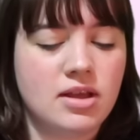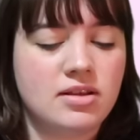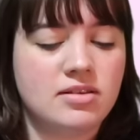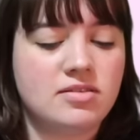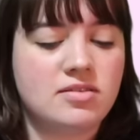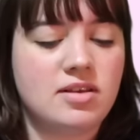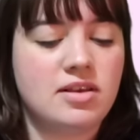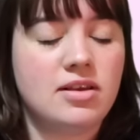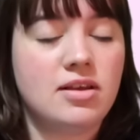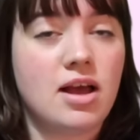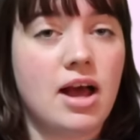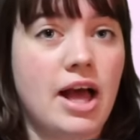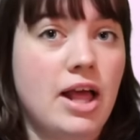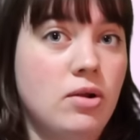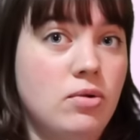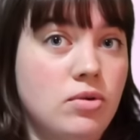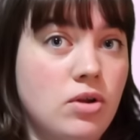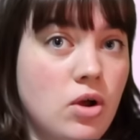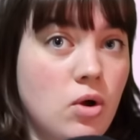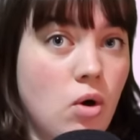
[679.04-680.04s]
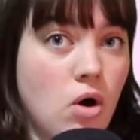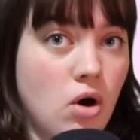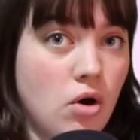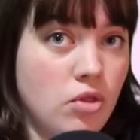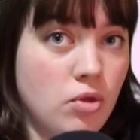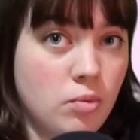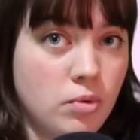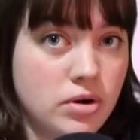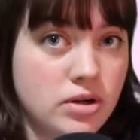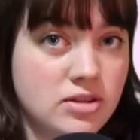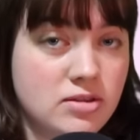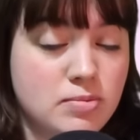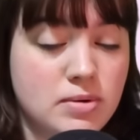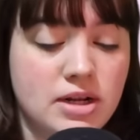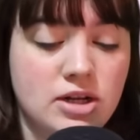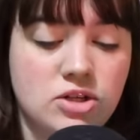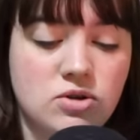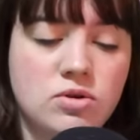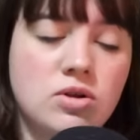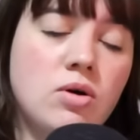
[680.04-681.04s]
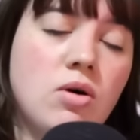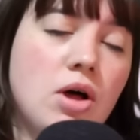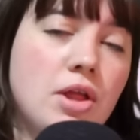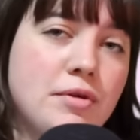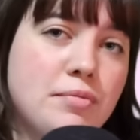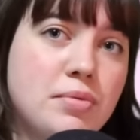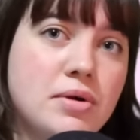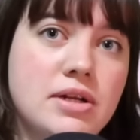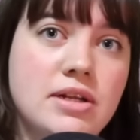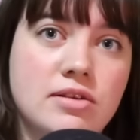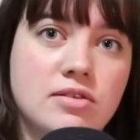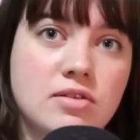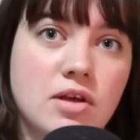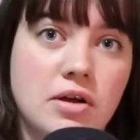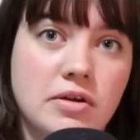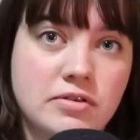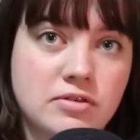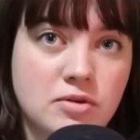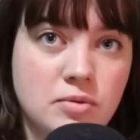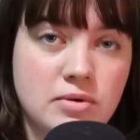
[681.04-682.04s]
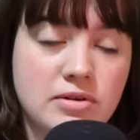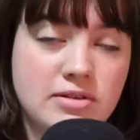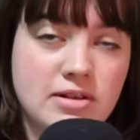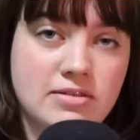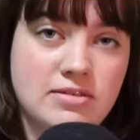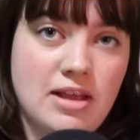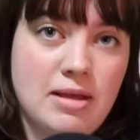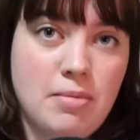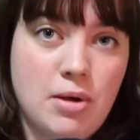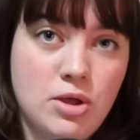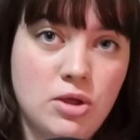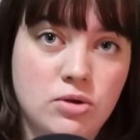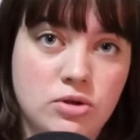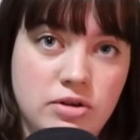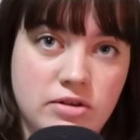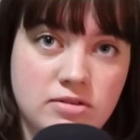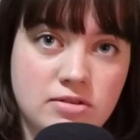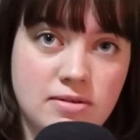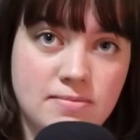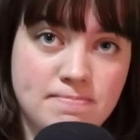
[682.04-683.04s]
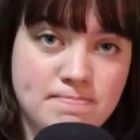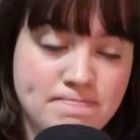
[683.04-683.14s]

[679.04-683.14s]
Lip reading: See, I don't know all the words, but I do know all of Britney's songs. So what does that say about you, Justin?